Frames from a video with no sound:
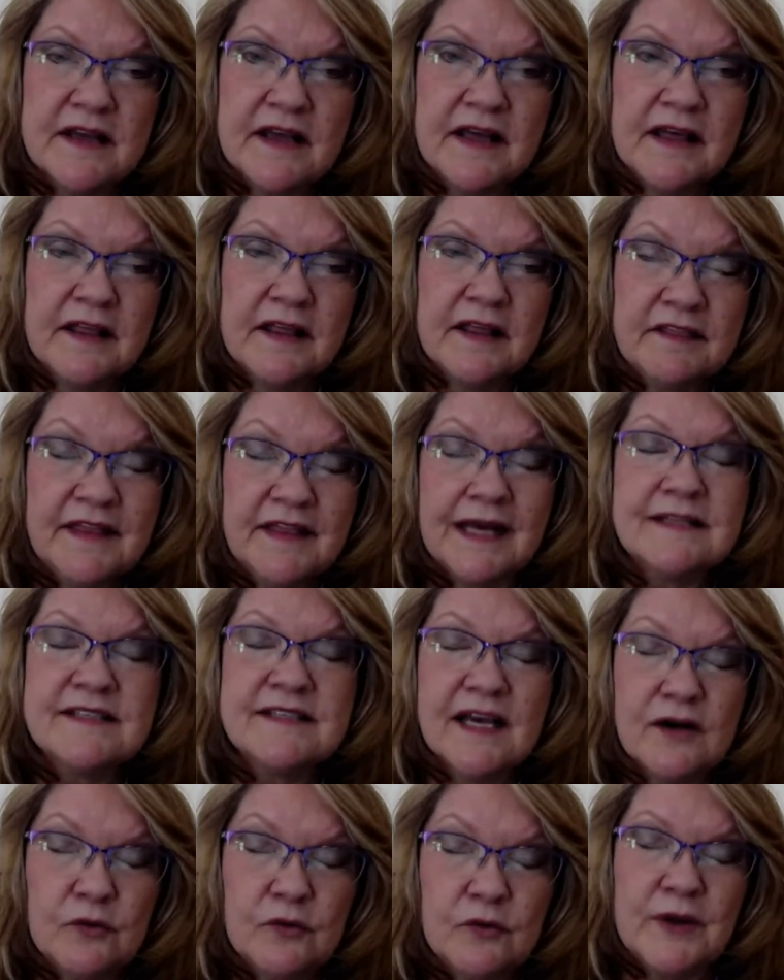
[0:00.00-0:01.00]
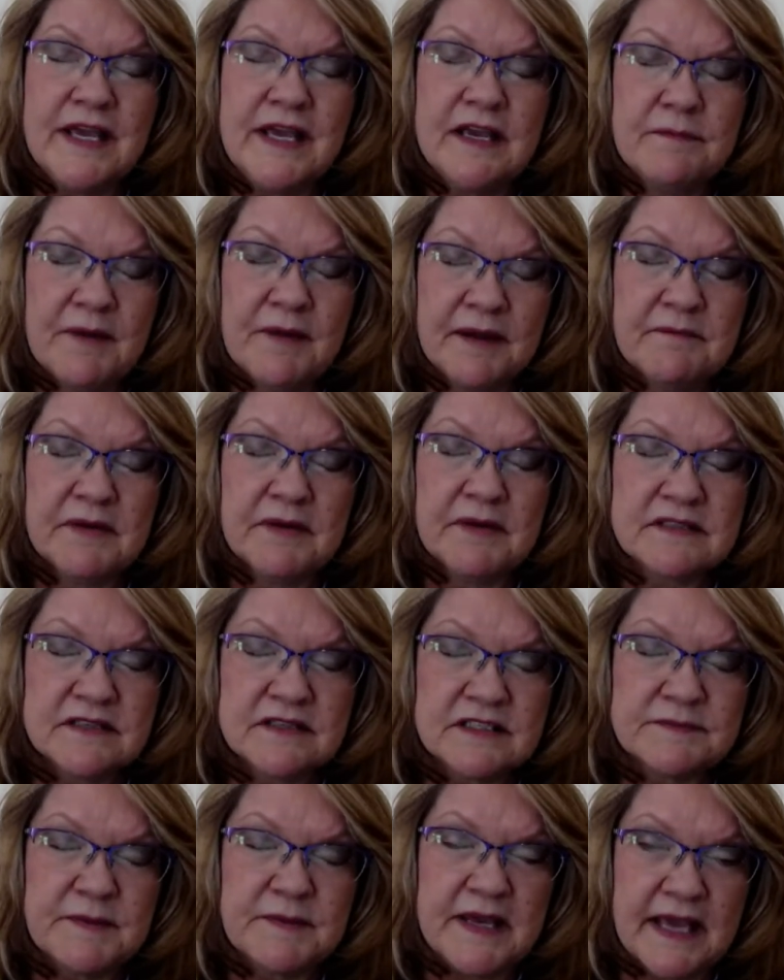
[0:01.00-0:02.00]
That's how weak my
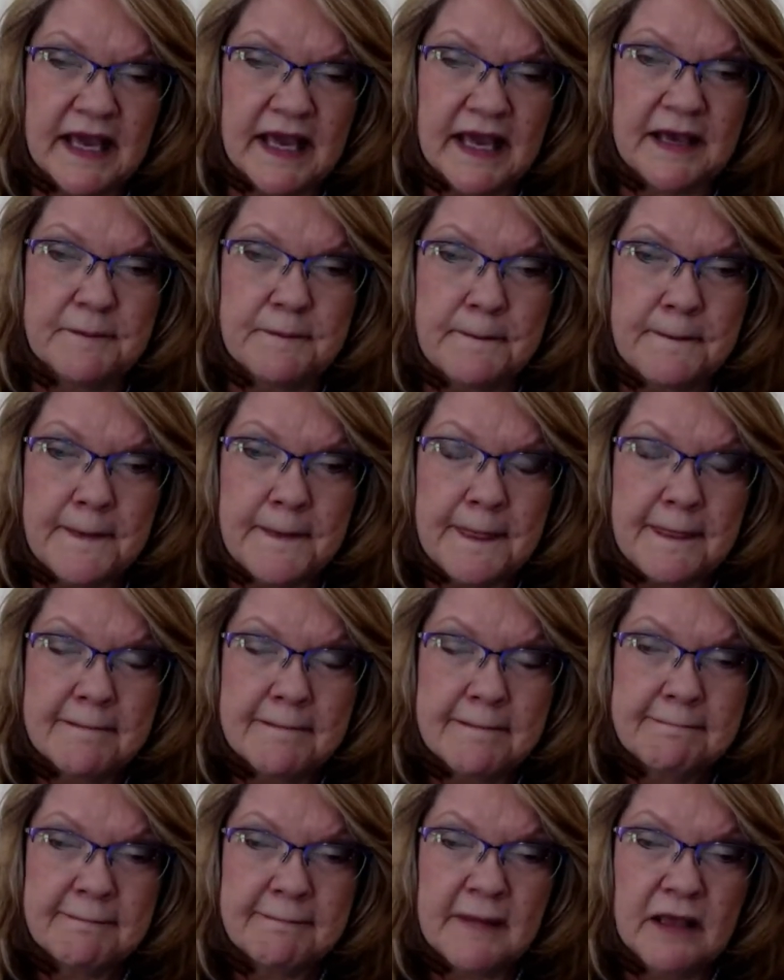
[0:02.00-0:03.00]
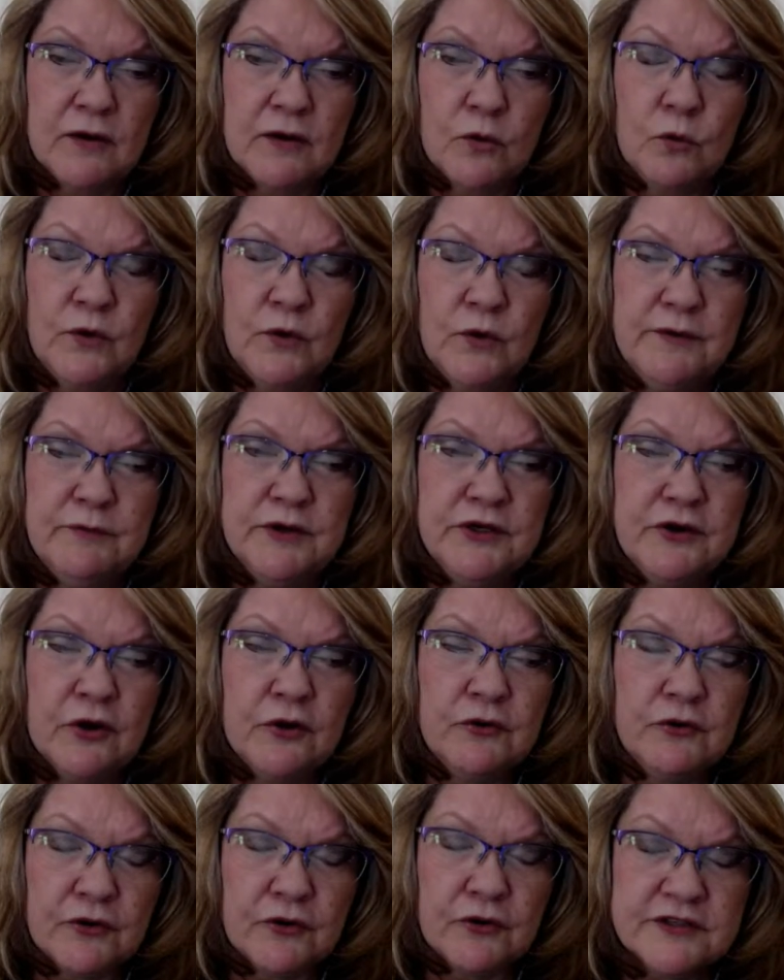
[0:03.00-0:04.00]
muscles became. We would go
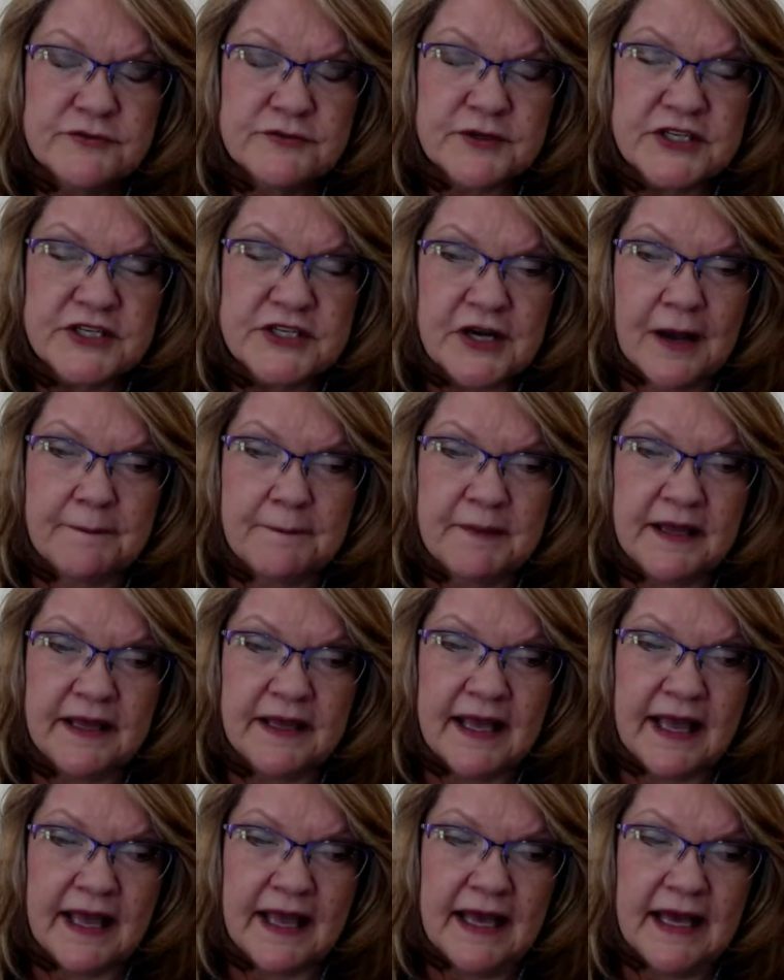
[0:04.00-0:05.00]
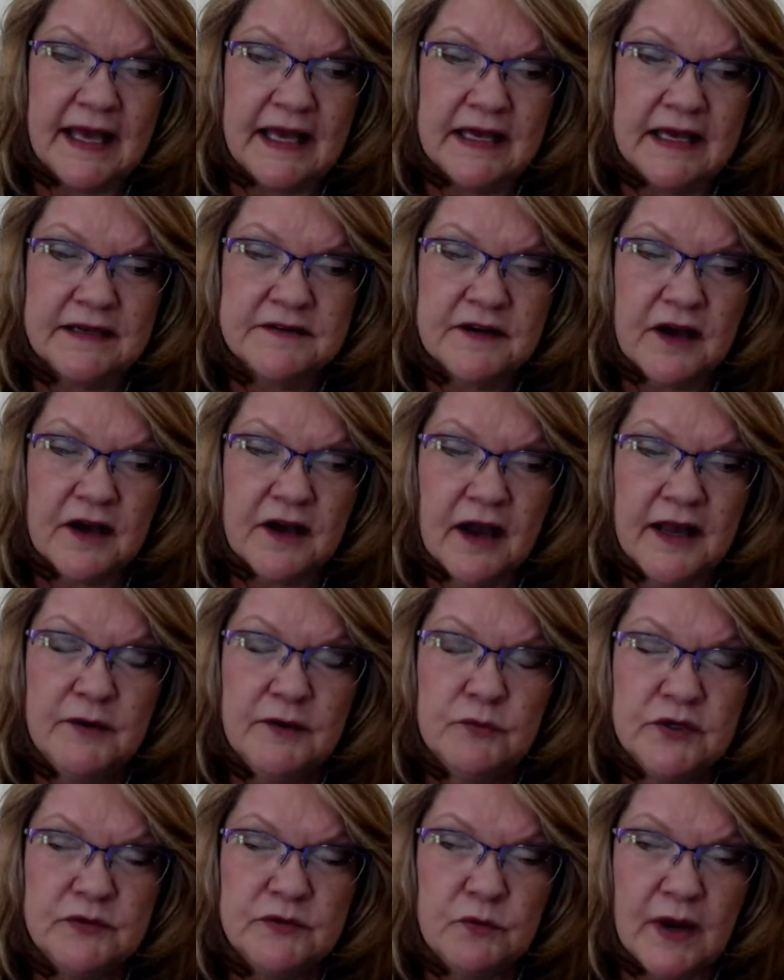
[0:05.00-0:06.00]
grocery shopping, and I
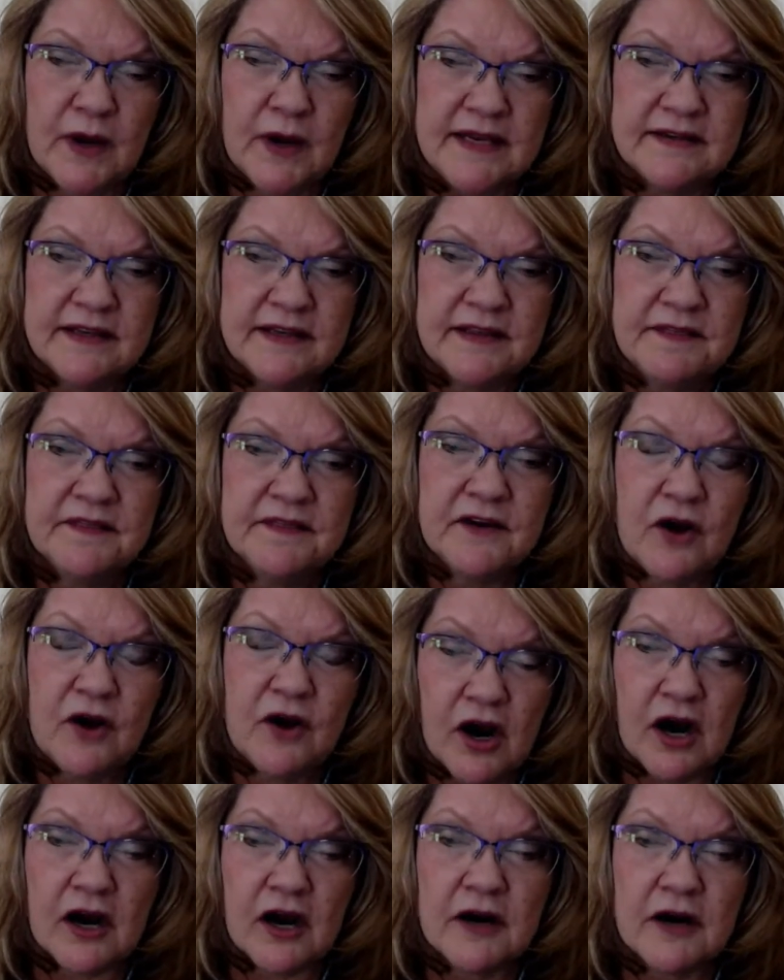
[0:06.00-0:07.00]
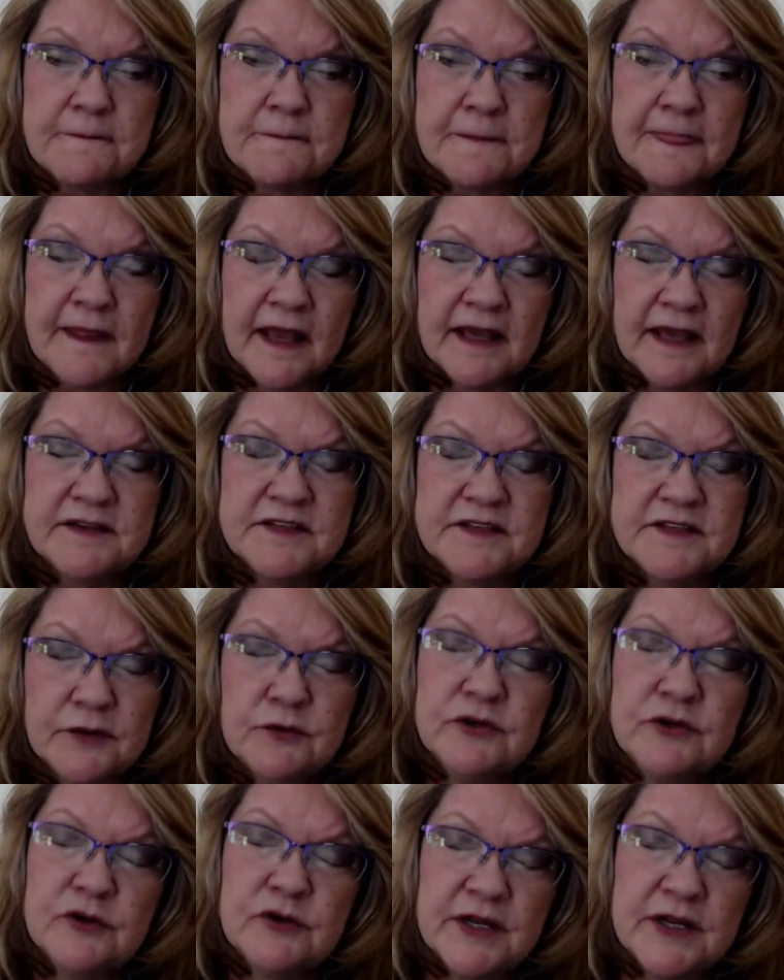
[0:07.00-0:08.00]
would wait in the car, and Doug
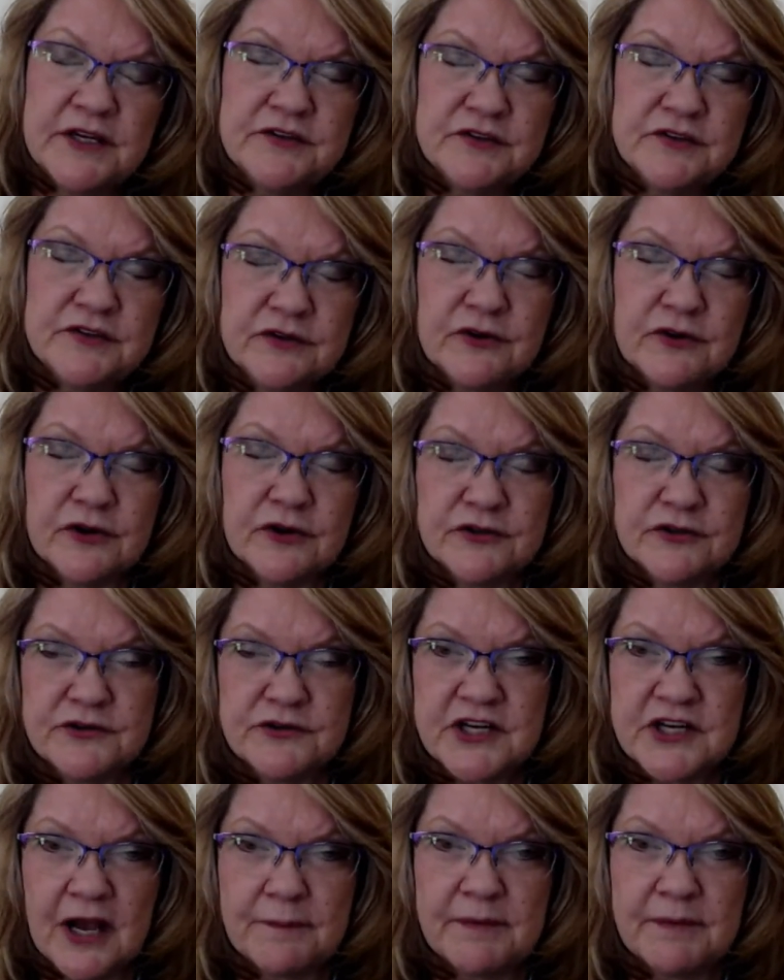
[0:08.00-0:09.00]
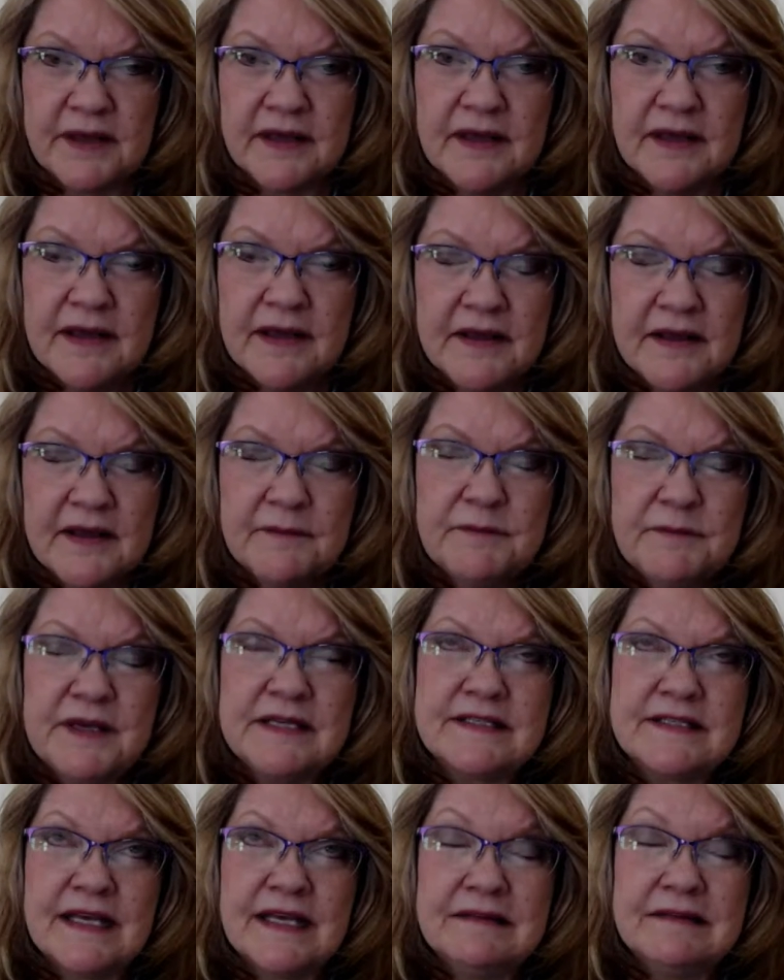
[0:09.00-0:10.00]
would go in and do the grocery shopping
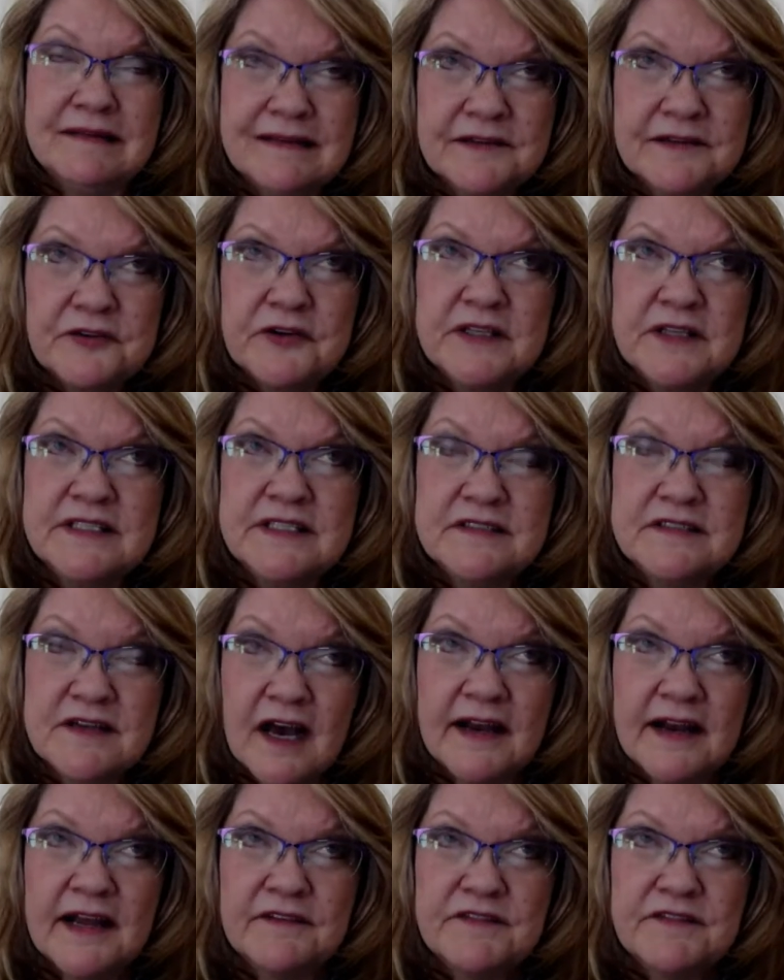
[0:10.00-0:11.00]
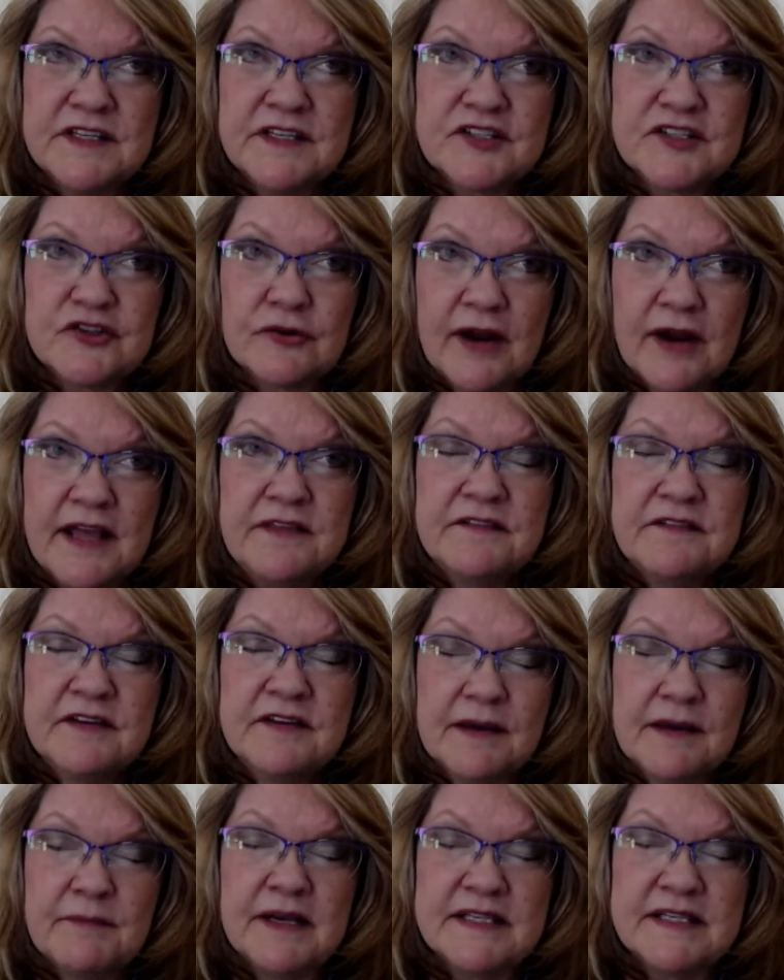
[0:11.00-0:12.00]
because I literally did not have the strength to
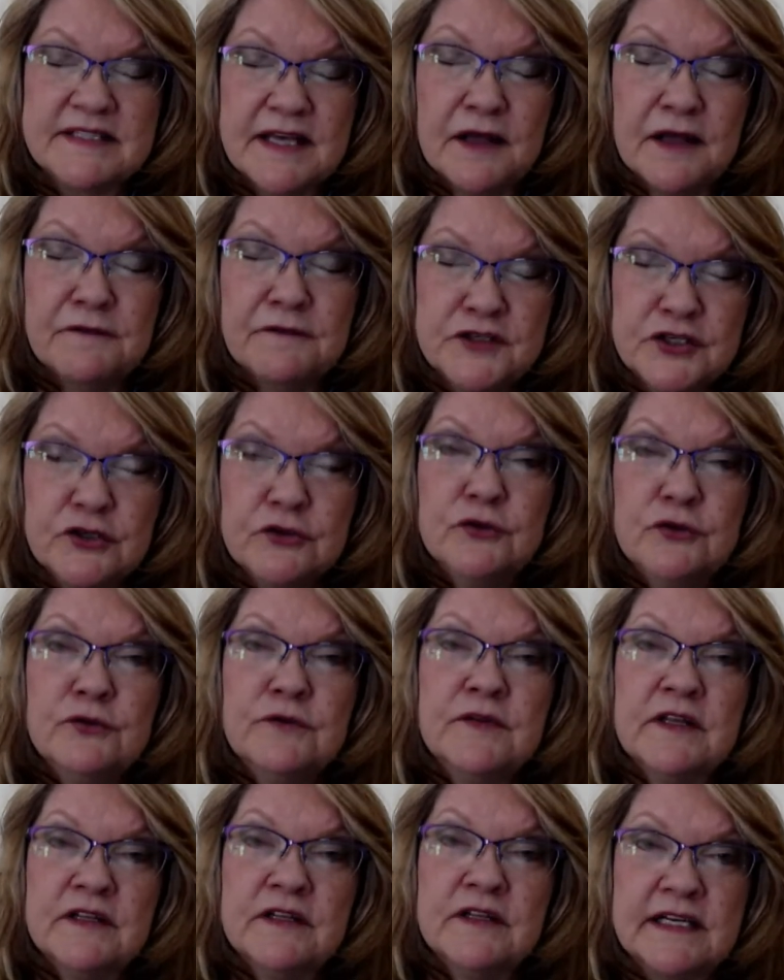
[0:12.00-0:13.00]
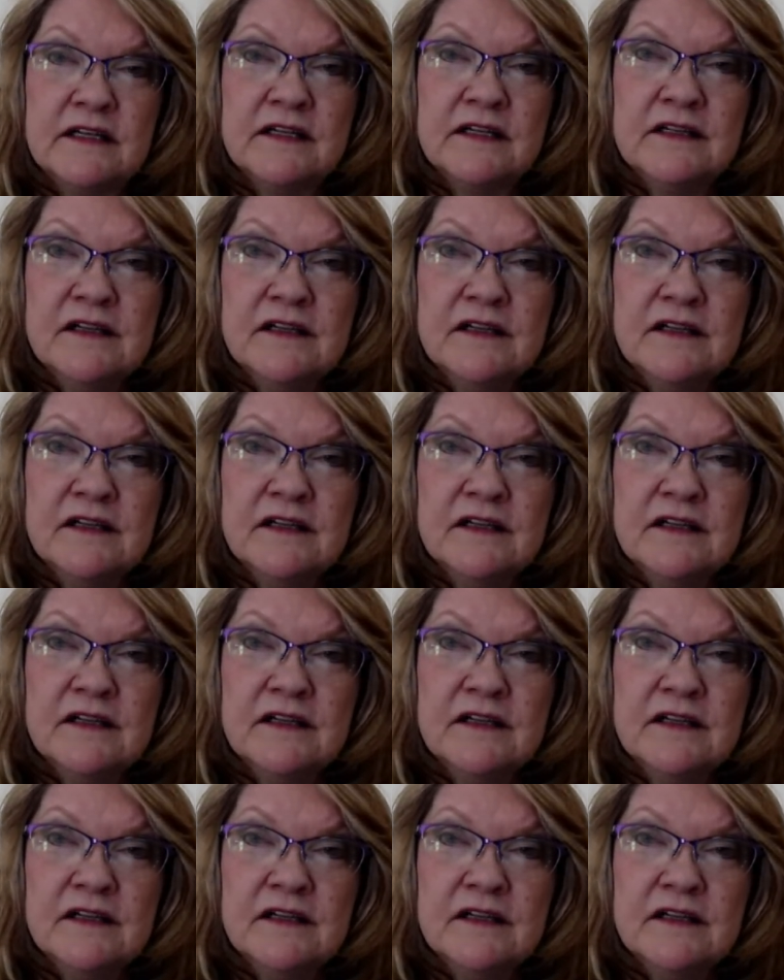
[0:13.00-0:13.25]
get myself to the little